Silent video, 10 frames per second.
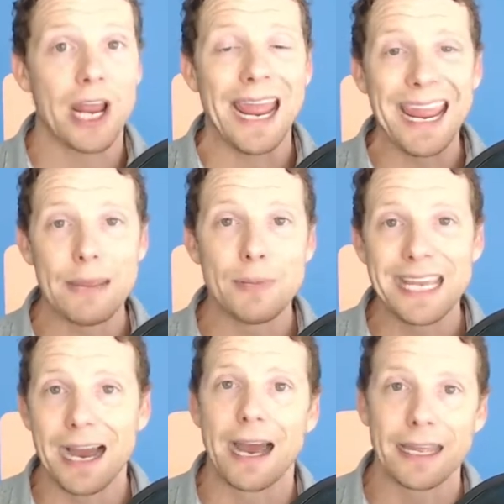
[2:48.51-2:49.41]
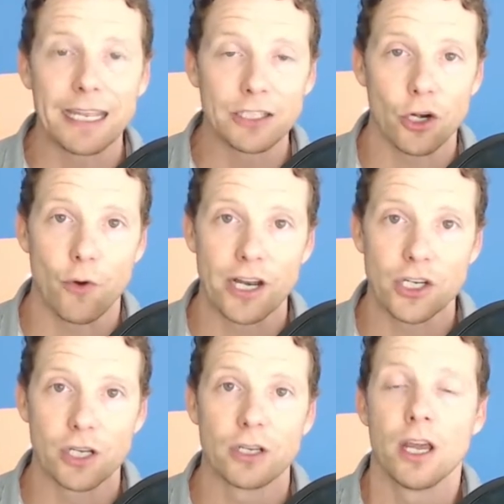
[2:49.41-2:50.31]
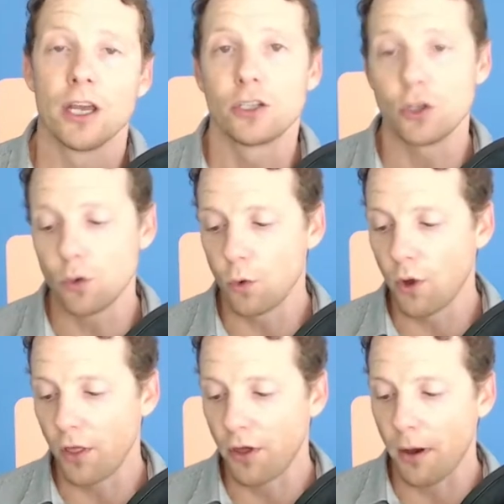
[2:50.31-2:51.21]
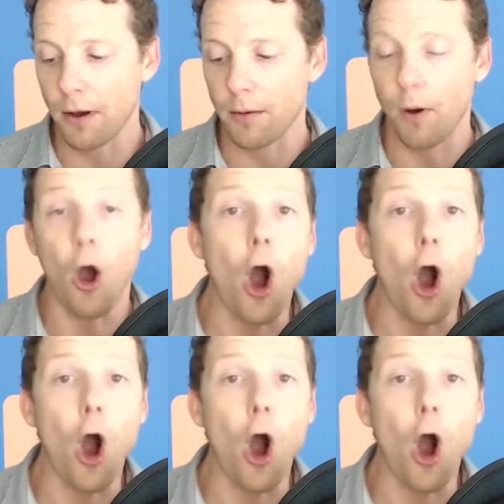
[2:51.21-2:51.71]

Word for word: API integration to the